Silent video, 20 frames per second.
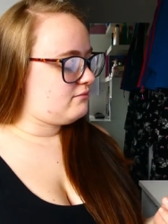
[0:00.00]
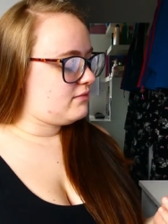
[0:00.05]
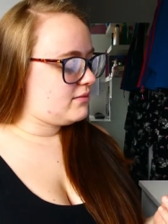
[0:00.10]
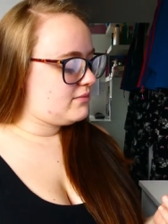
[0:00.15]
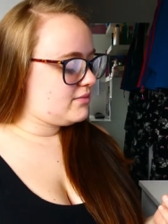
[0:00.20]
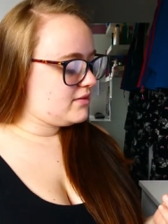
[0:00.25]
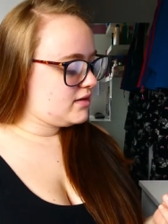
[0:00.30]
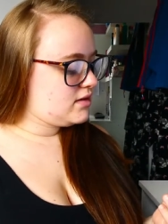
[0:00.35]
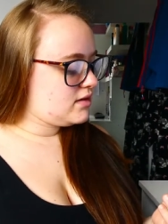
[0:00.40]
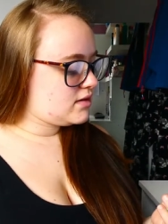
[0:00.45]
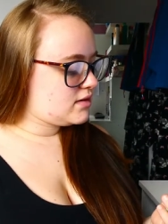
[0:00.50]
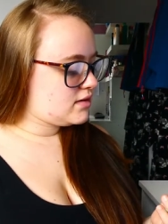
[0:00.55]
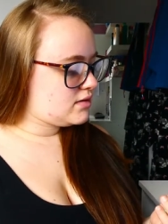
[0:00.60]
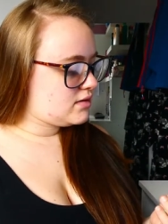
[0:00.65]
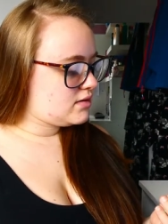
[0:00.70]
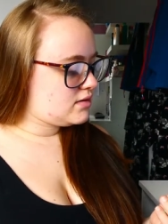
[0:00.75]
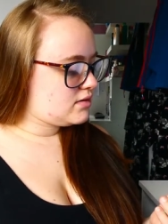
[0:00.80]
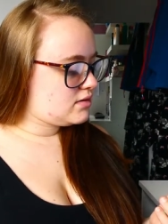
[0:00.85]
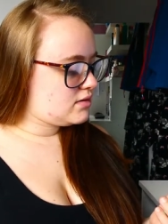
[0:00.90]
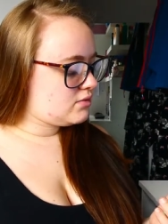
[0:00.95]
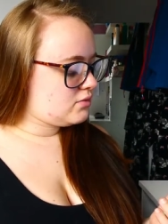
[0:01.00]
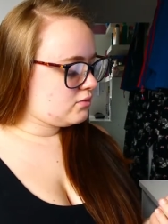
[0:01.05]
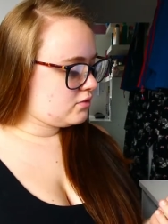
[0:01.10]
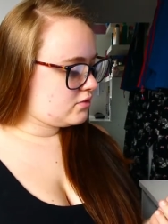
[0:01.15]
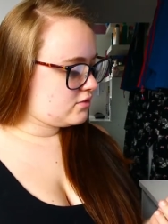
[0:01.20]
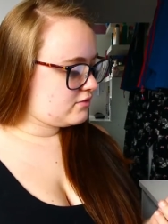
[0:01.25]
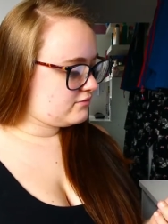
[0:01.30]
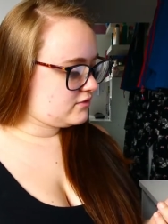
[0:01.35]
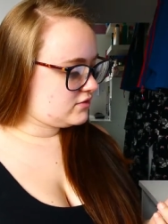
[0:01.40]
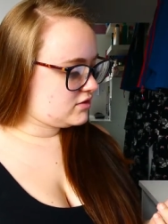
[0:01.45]
Maybe
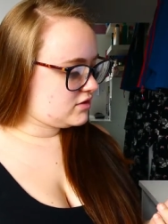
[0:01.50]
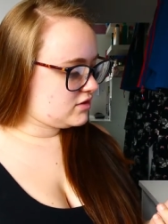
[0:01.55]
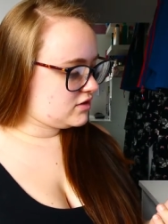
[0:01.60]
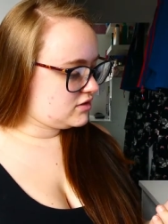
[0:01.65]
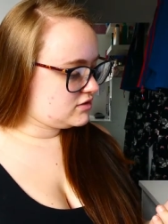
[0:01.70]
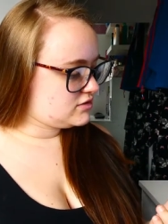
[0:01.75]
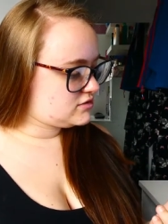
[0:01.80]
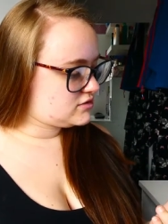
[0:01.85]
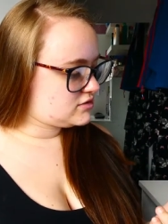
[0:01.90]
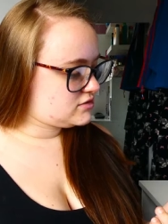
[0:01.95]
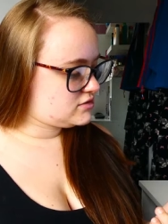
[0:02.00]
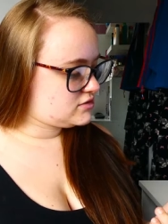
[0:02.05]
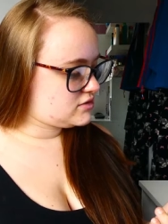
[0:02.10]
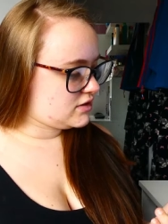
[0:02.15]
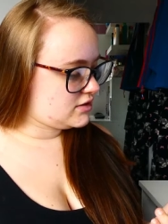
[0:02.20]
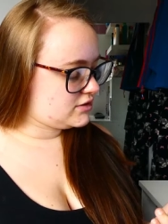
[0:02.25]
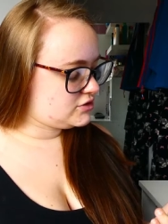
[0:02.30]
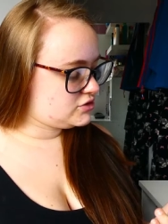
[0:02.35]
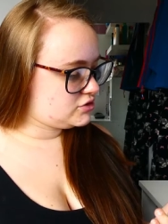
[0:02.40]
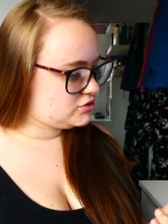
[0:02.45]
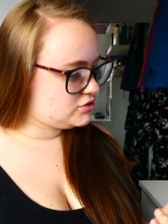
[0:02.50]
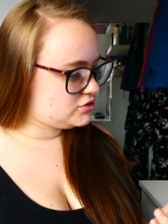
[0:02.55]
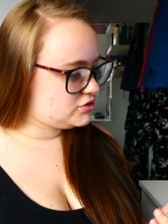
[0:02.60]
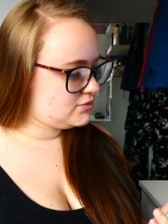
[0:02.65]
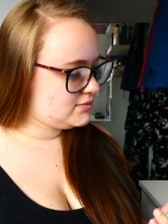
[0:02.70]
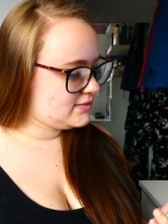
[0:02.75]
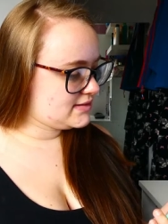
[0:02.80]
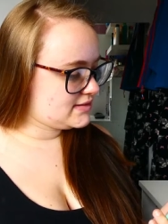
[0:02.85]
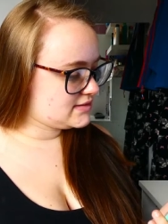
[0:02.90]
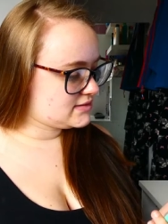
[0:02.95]
one of the tasks I should
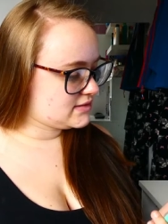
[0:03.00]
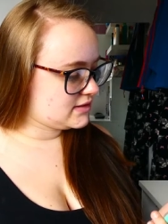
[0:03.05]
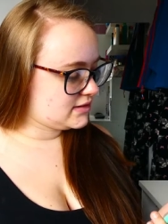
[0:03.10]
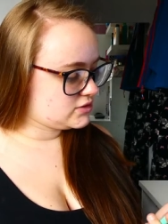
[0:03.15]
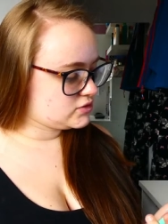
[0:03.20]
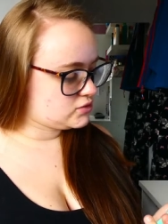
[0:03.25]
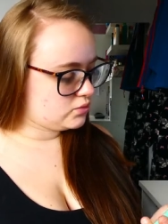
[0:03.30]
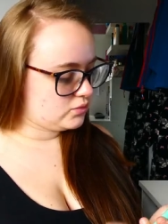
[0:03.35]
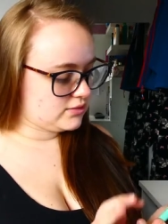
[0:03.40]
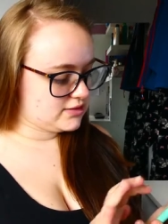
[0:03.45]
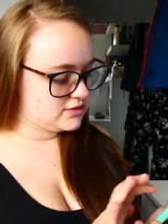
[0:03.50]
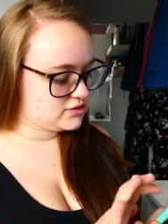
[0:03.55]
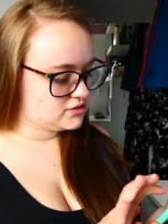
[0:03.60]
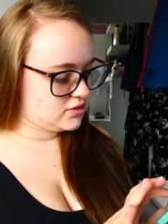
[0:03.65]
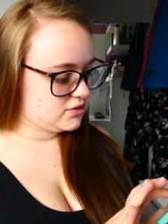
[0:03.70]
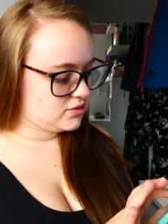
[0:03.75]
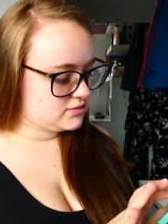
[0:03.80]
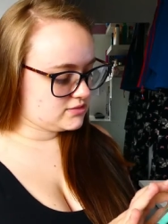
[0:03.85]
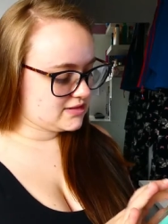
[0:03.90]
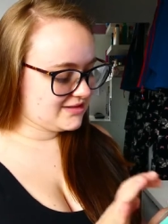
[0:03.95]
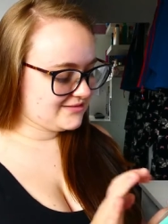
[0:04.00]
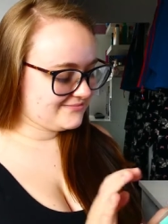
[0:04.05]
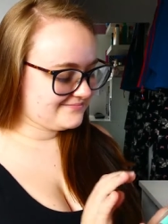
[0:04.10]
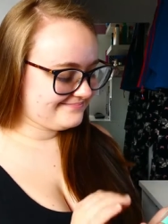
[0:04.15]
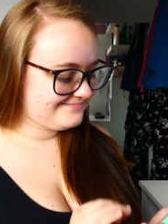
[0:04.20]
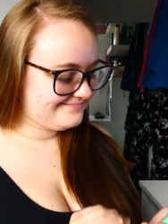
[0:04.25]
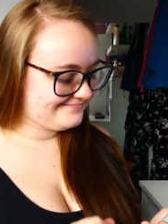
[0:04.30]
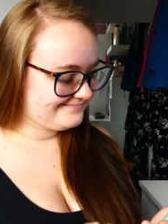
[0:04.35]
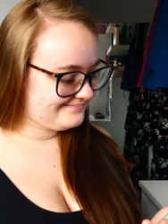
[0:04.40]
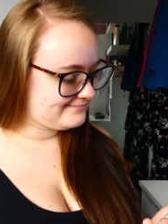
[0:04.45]
do is like sort these notes out.
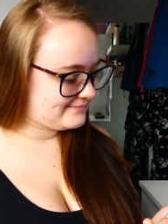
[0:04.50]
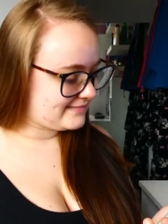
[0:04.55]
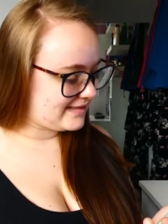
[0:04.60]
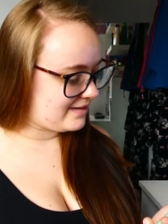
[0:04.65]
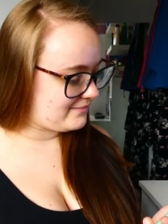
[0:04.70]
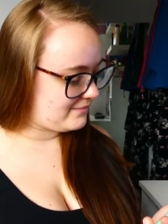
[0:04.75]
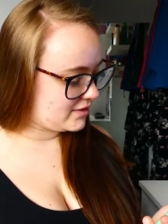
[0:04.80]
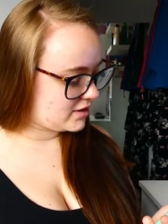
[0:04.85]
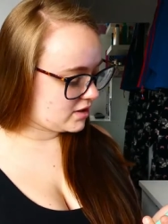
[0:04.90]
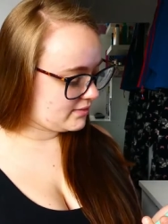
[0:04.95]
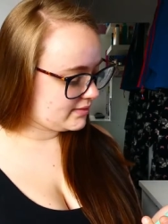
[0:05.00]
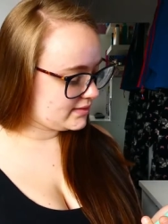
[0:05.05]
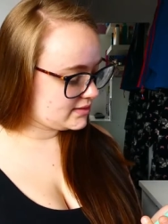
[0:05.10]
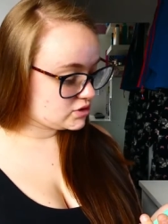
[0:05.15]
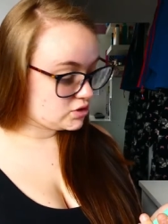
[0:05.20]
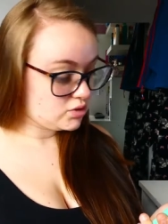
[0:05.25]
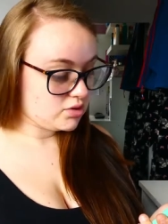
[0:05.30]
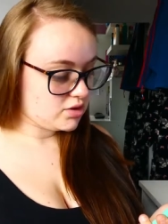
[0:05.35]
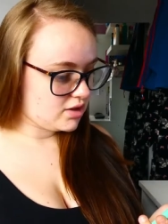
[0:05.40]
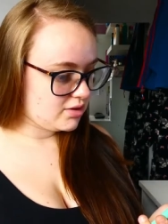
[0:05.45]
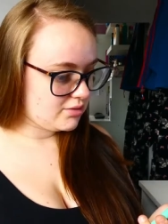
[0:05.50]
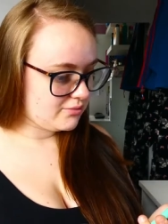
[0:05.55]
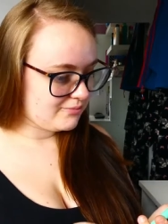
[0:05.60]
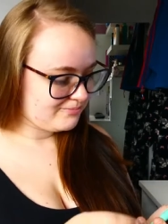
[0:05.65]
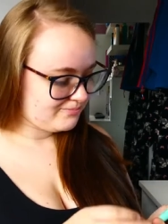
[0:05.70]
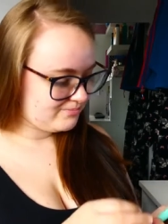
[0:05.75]
Am I going to? No.